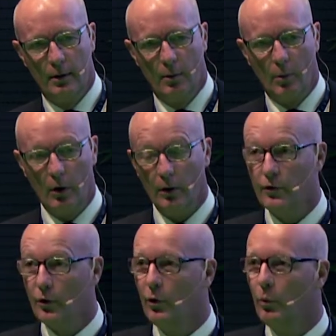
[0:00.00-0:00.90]
what
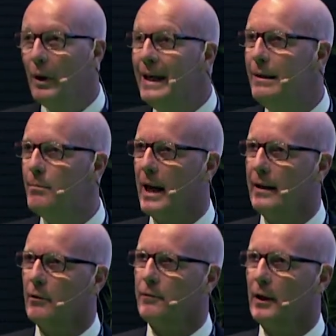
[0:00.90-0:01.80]
do we
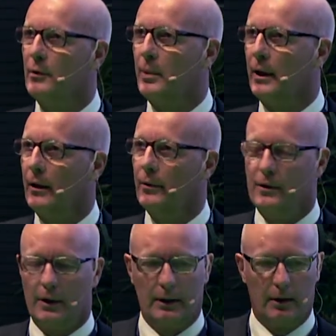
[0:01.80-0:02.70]
make of it by our
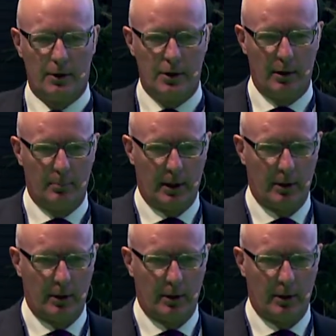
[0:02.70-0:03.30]
technology and by